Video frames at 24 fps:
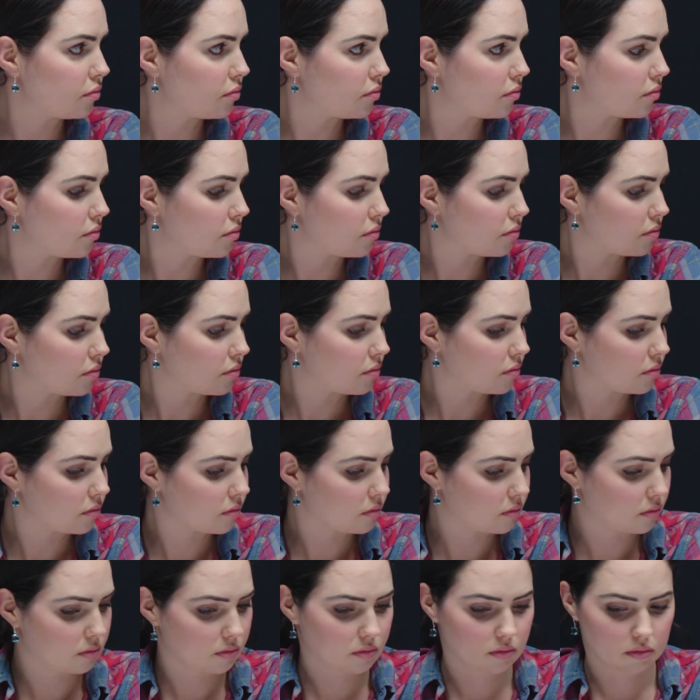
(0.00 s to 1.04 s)

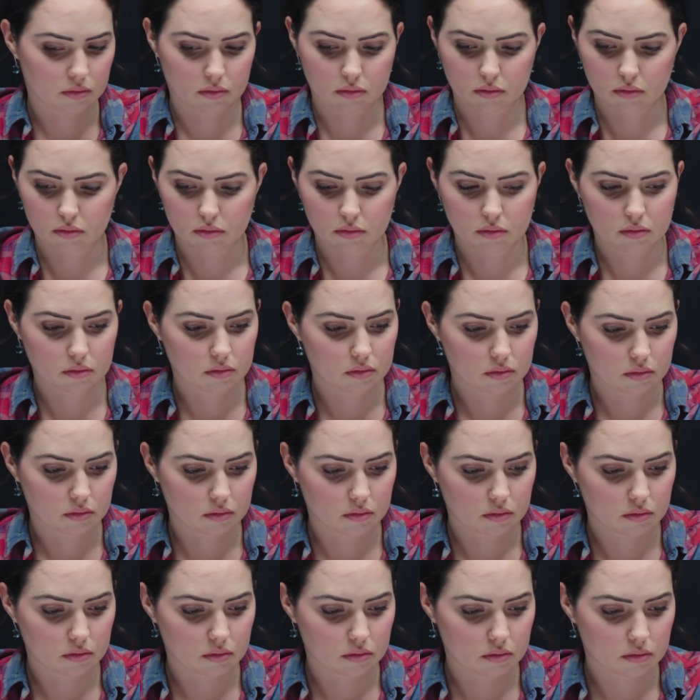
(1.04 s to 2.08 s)

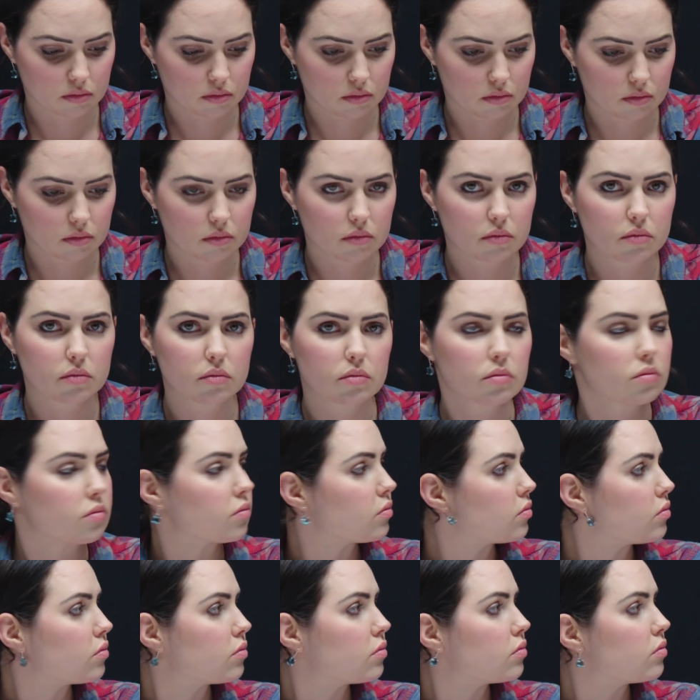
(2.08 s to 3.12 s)

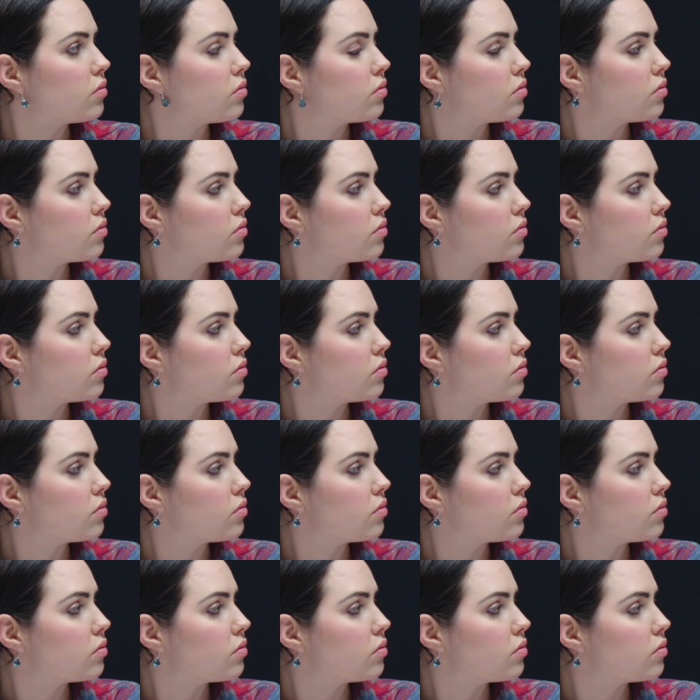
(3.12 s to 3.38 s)
(not speaking)